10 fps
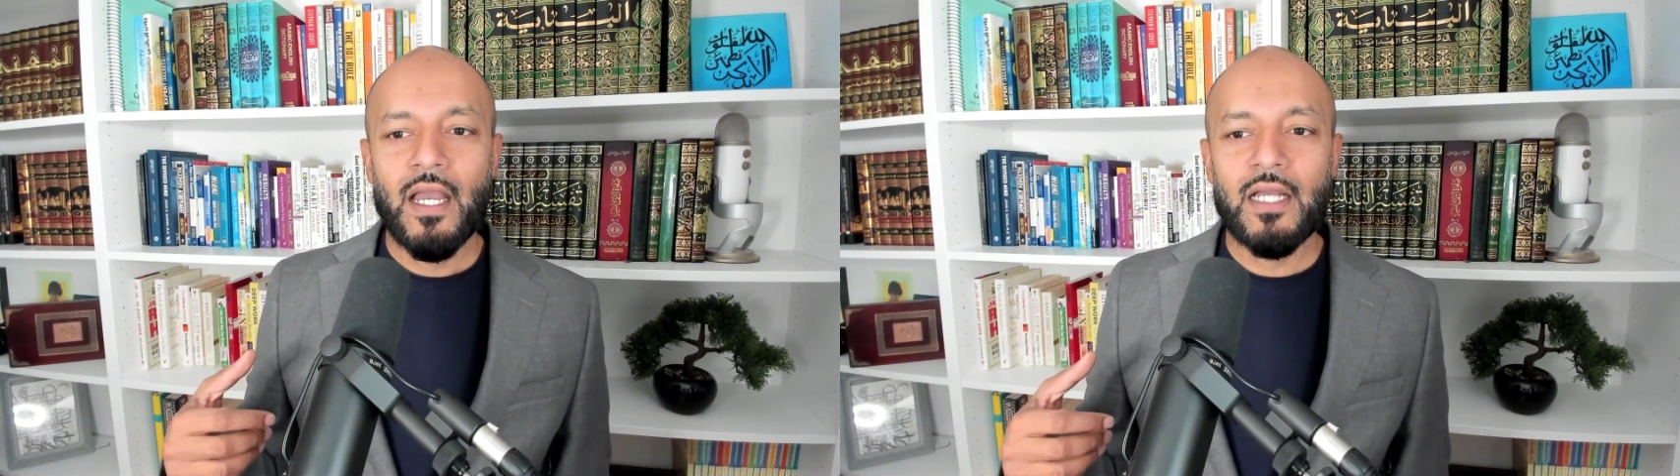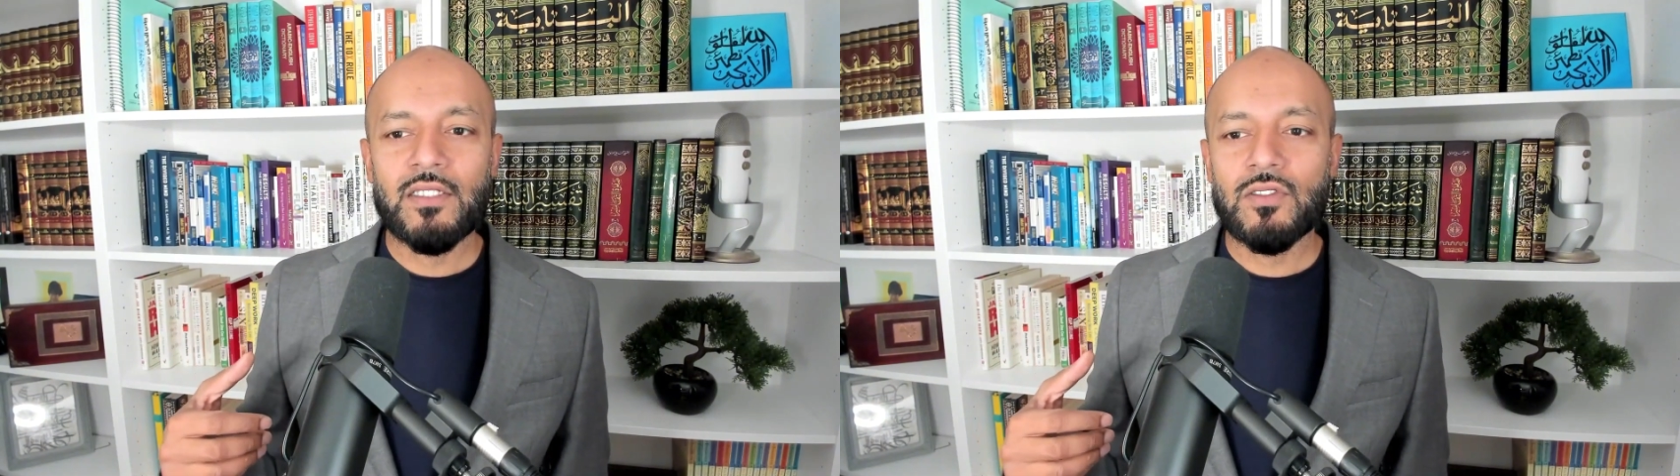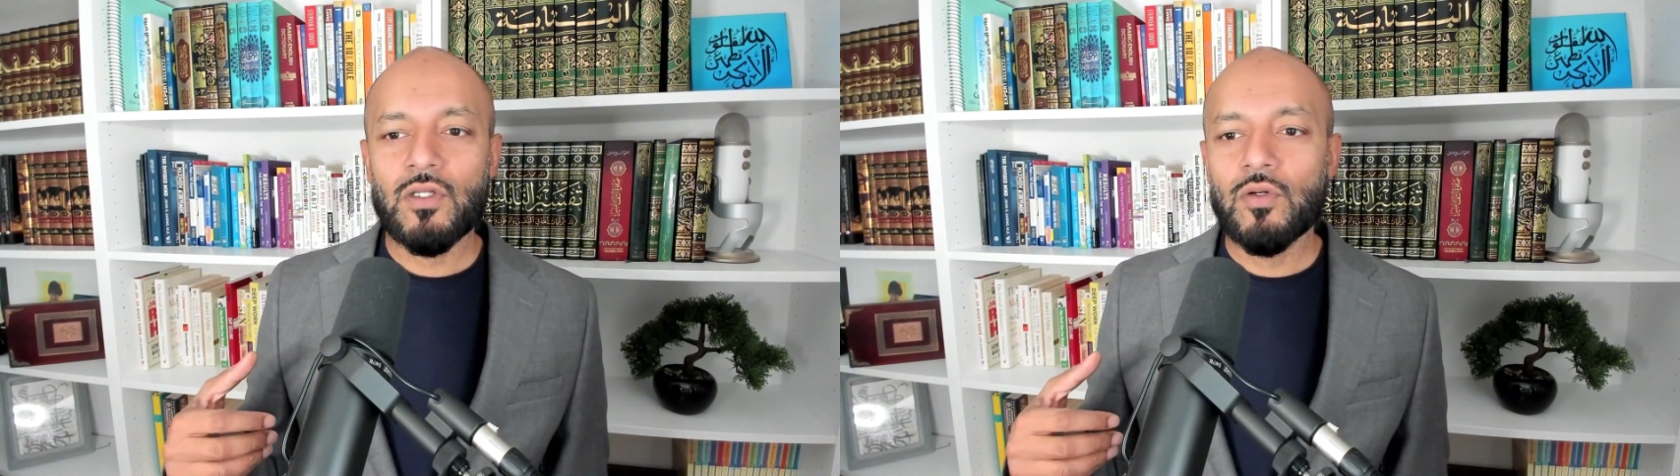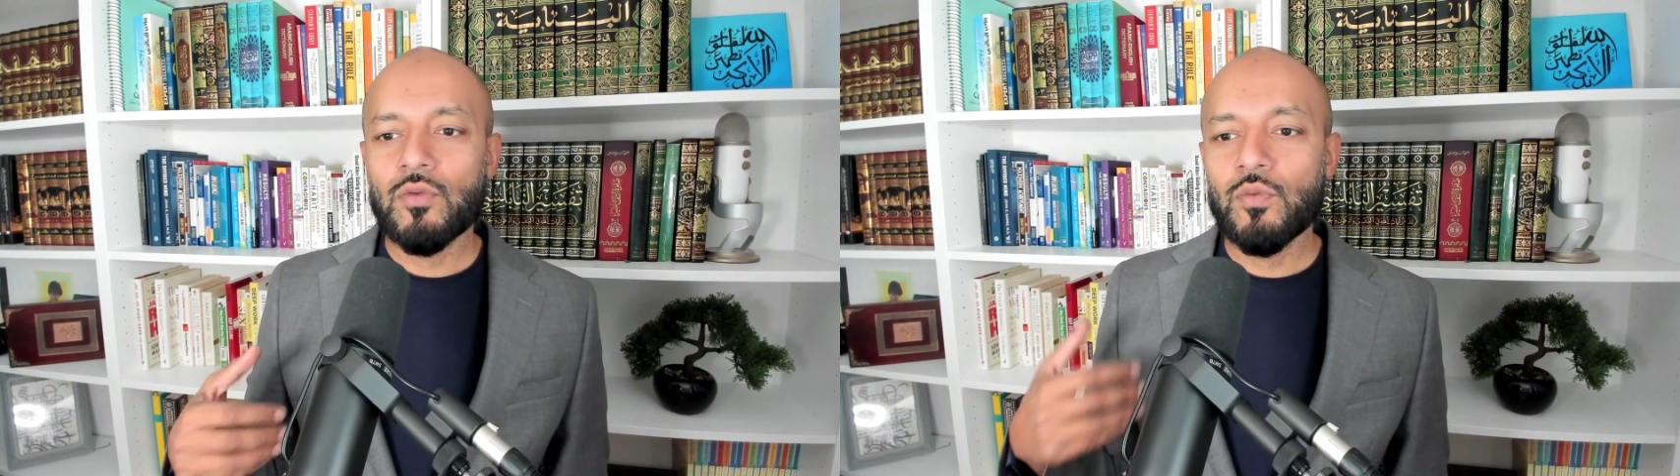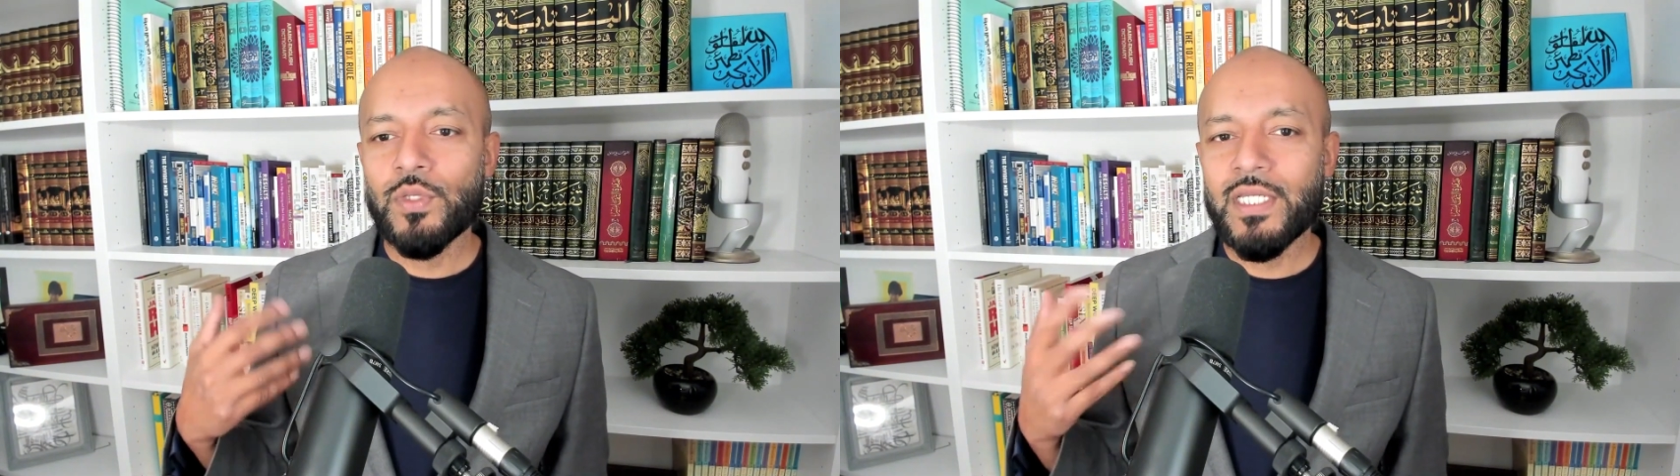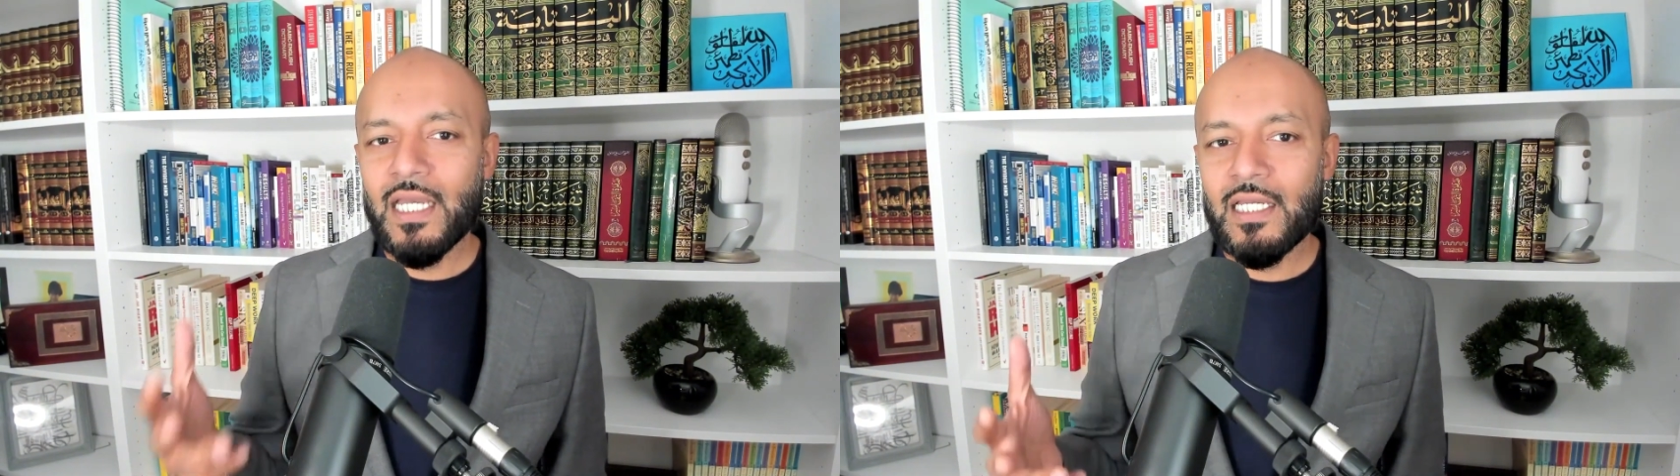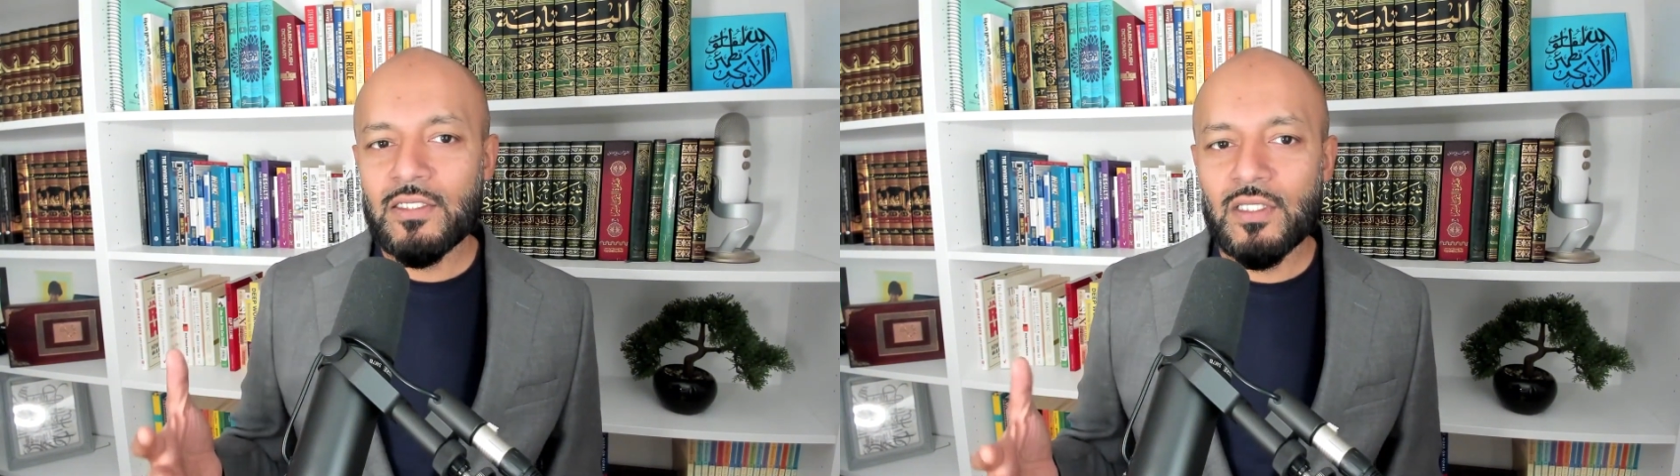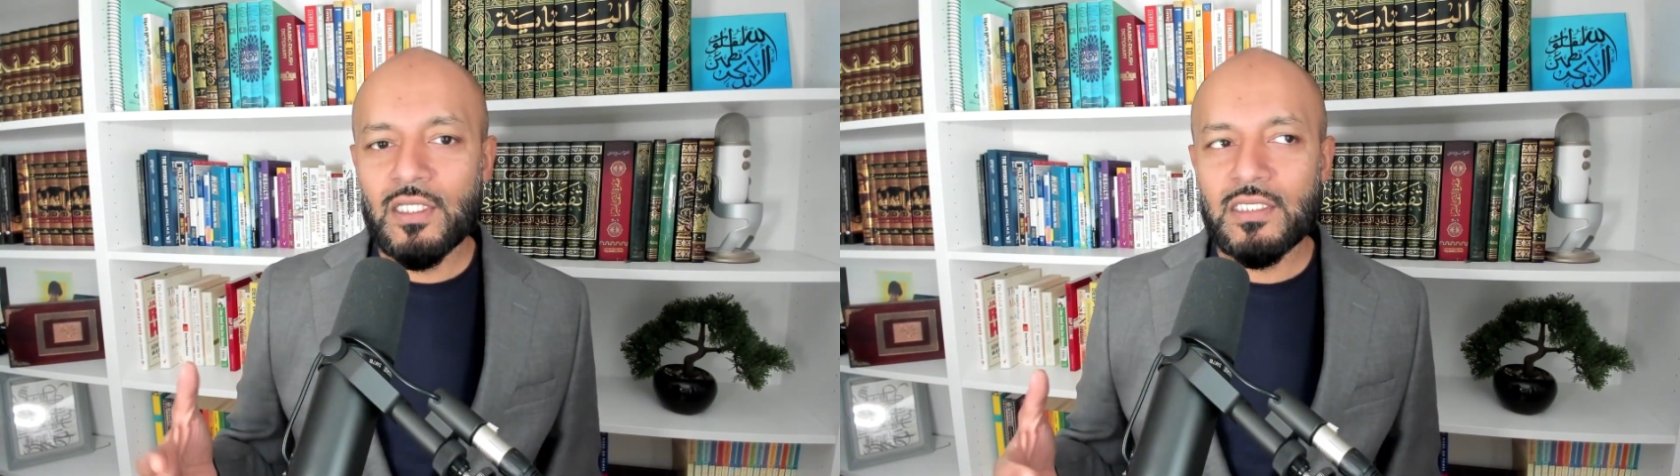And so we get
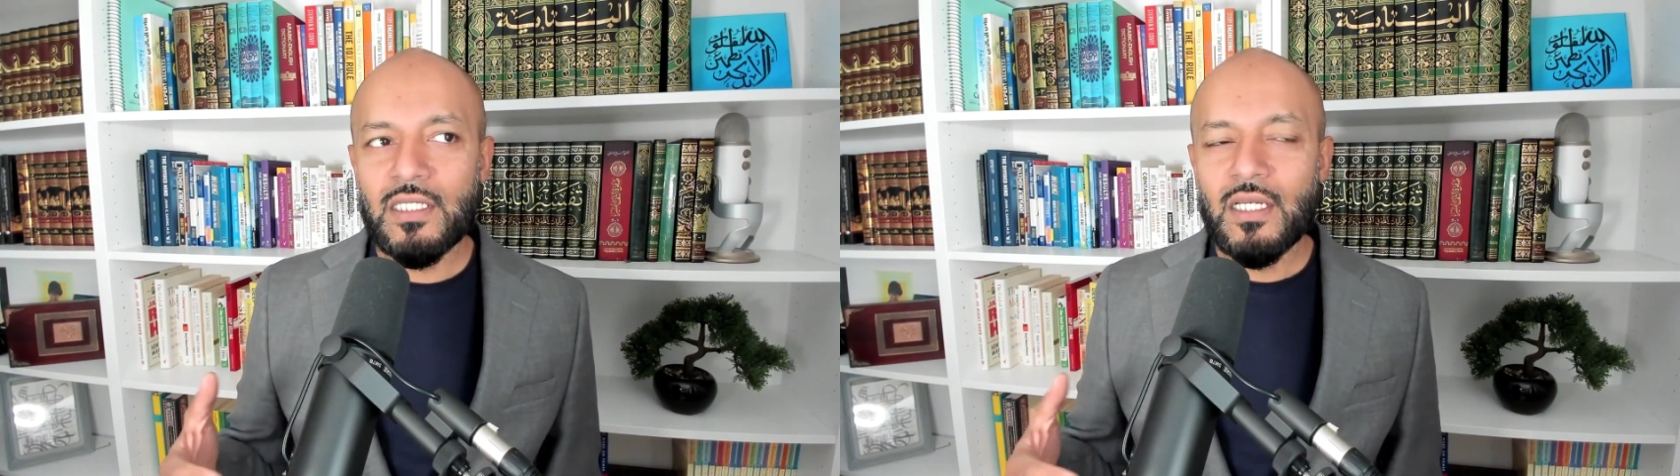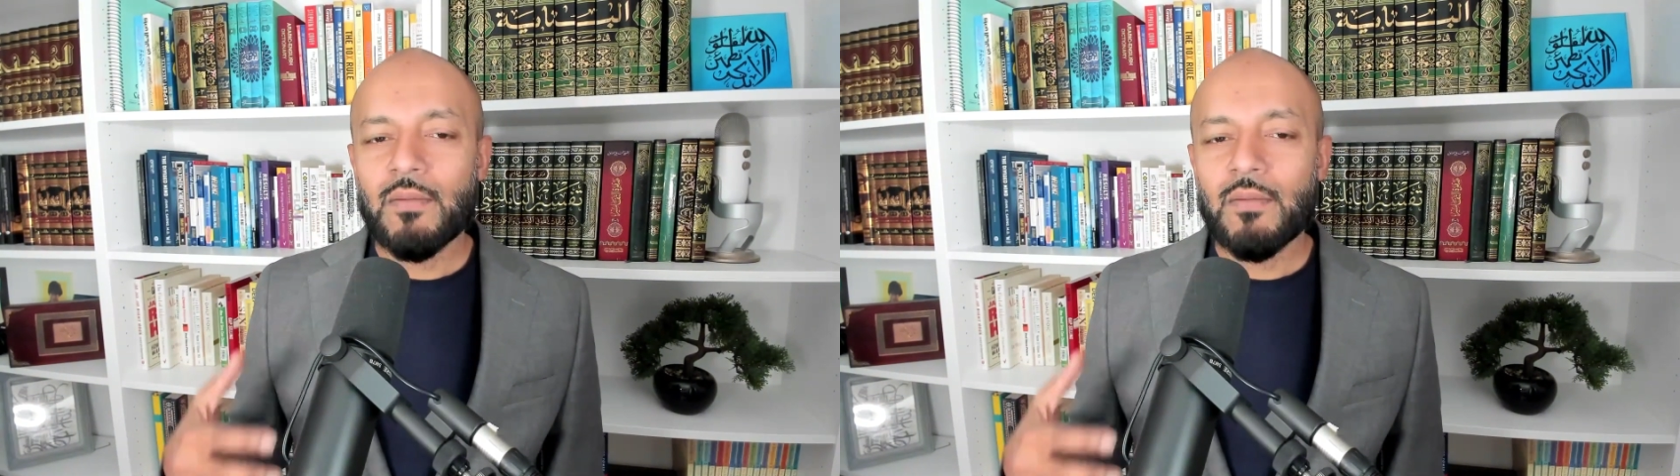into this